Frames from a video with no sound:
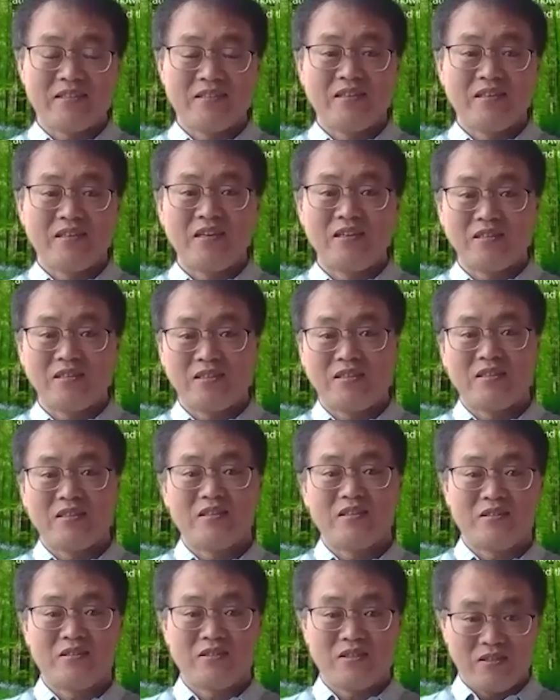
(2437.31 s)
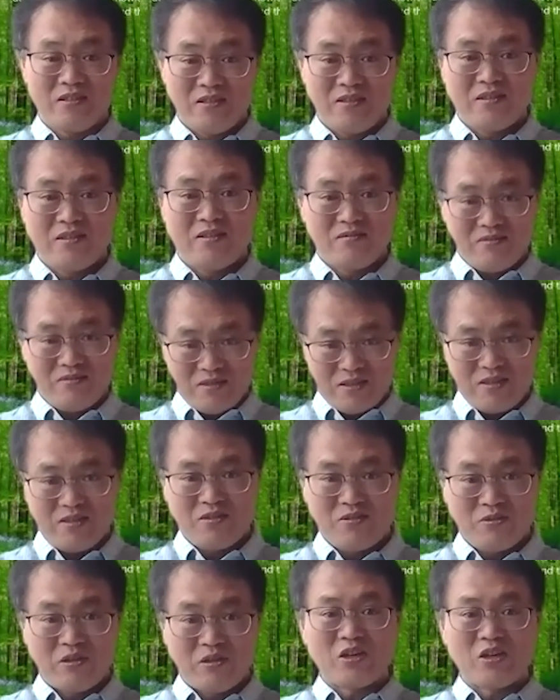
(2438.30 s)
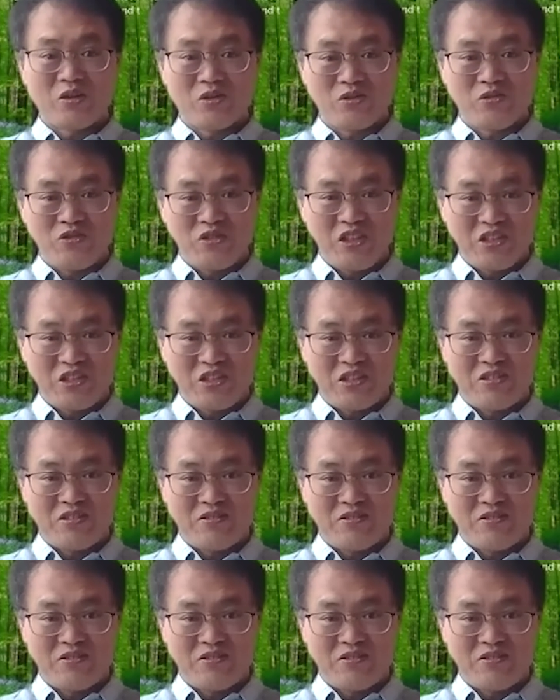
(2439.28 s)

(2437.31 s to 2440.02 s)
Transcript: This is a very good feature.